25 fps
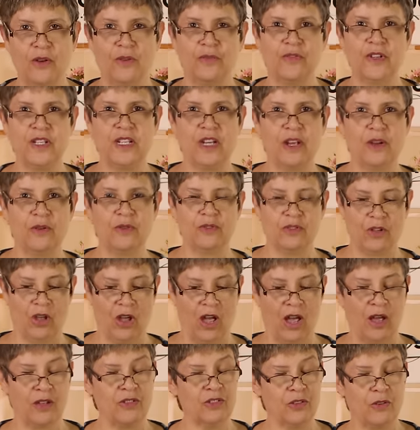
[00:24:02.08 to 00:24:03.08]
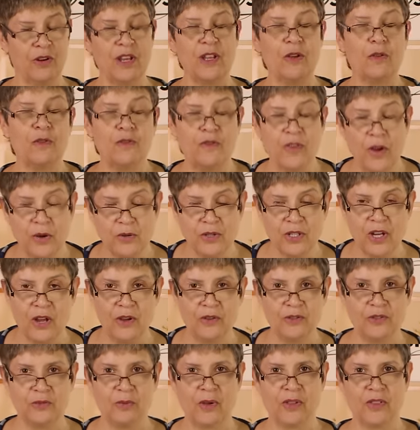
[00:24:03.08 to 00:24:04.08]
your videos, uh, sorry, your
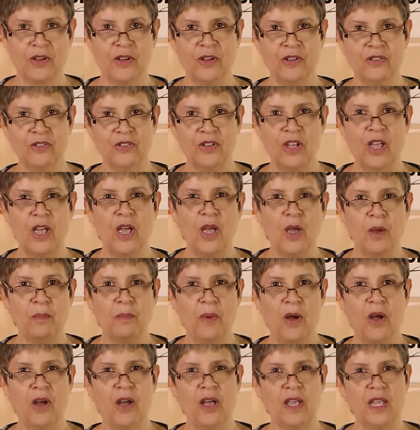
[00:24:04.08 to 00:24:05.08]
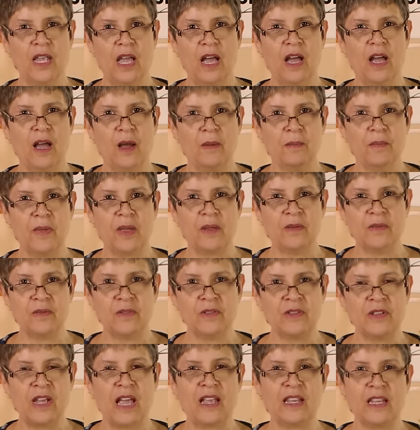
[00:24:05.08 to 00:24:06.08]
photos with us by um,
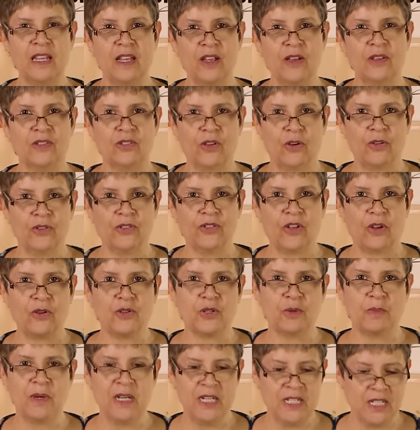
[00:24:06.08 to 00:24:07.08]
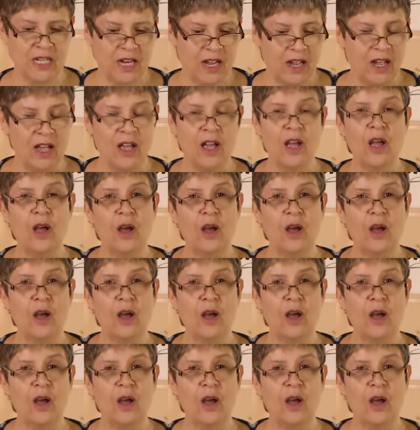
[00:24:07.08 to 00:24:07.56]
tagging us on social media.